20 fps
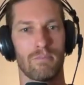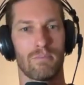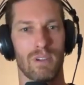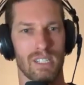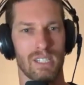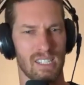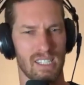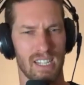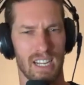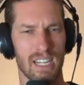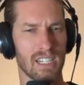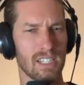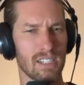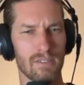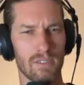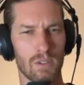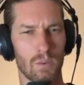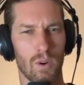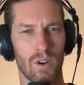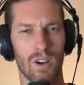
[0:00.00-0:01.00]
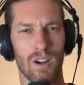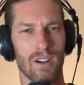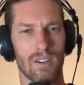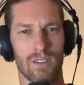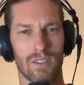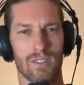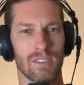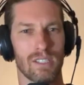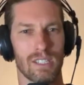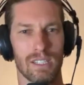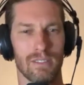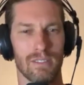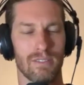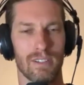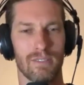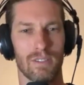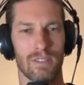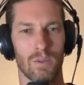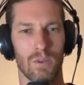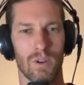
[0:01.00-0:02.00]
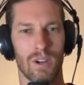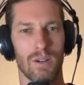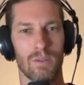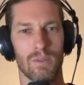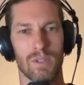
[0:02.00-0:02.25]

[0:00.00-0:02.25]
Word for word: presentation of the work or delivery of the work?